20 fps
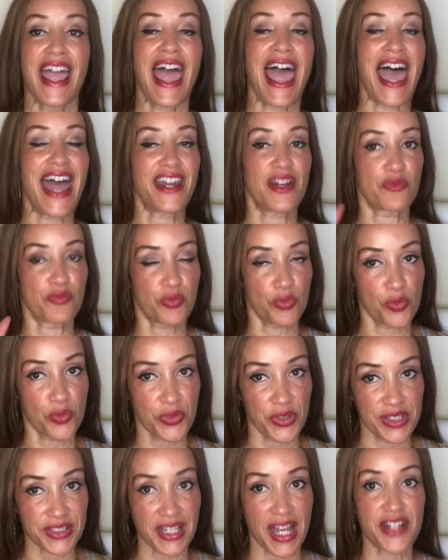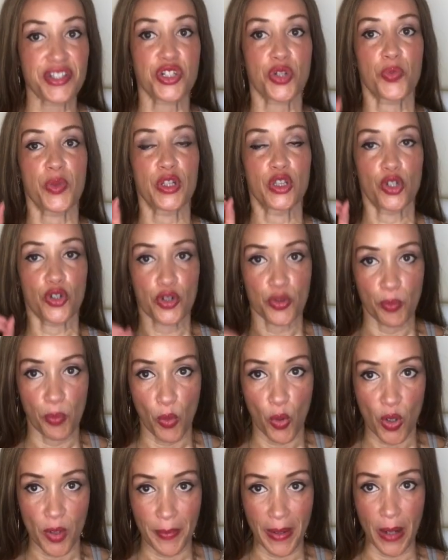And in Ruthless Hunter, we learn
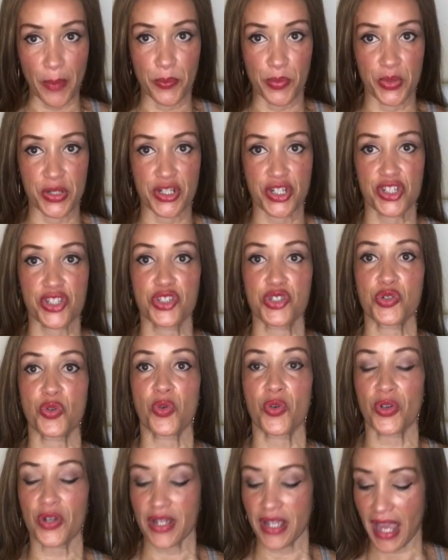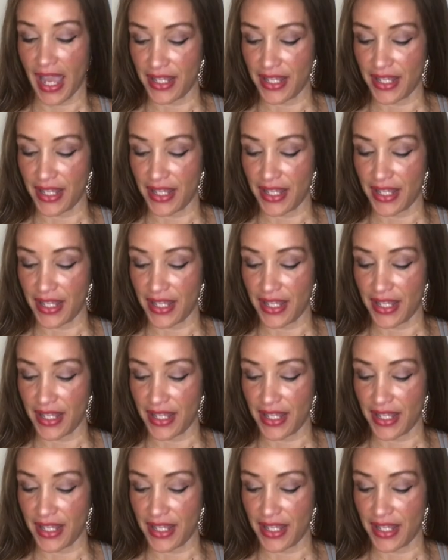more about Bridget's story.